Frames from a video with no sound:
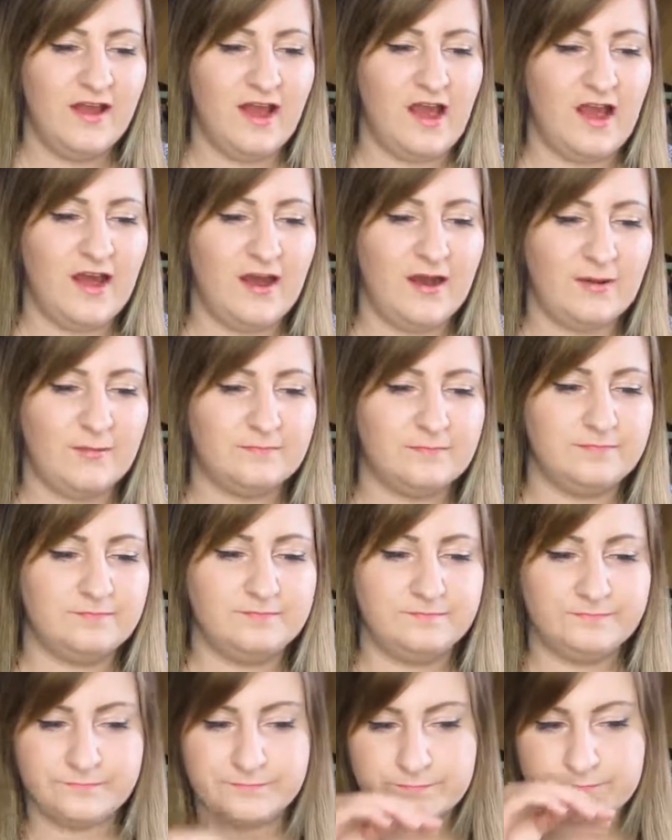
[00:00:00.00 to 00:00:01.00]

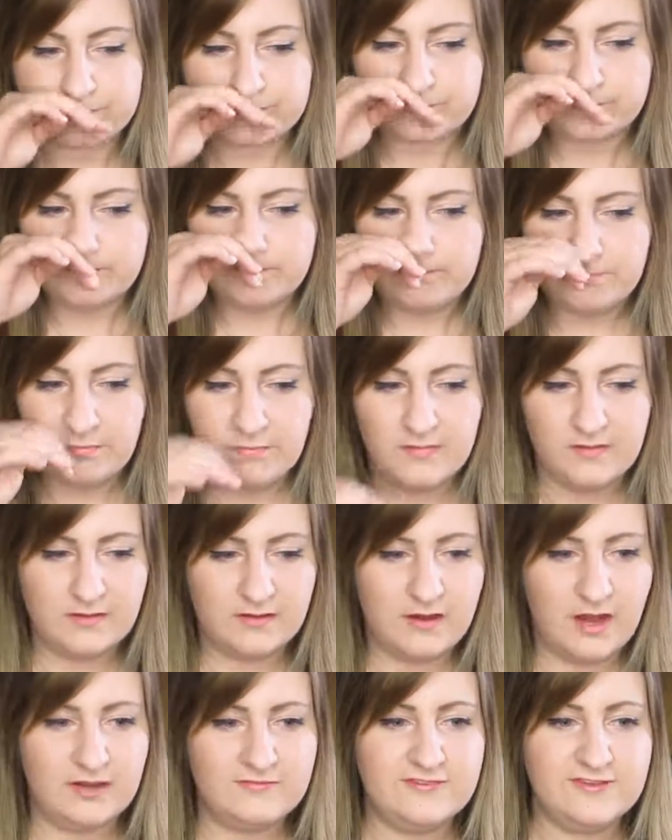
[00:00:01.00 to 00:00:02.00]
Um,
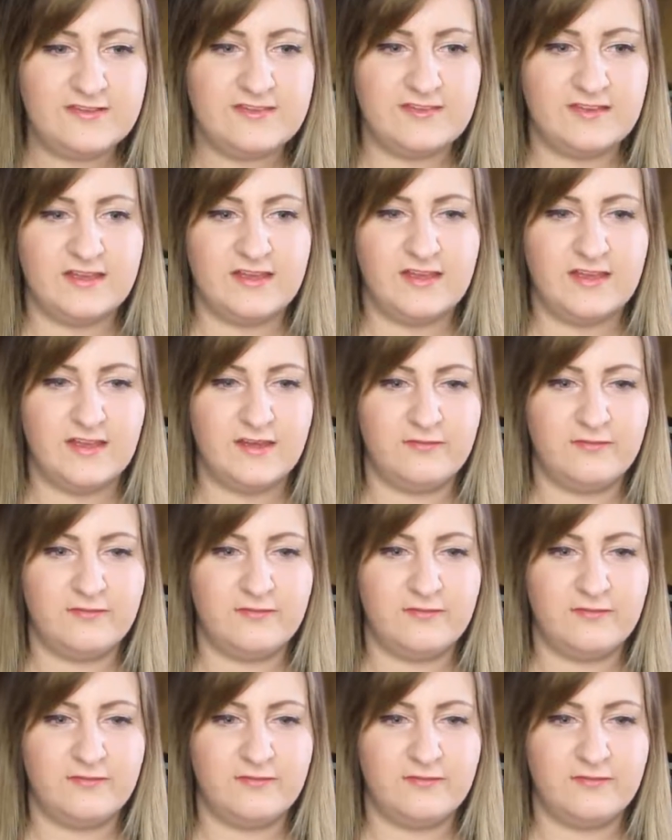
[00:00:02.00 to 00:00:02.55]
obviously,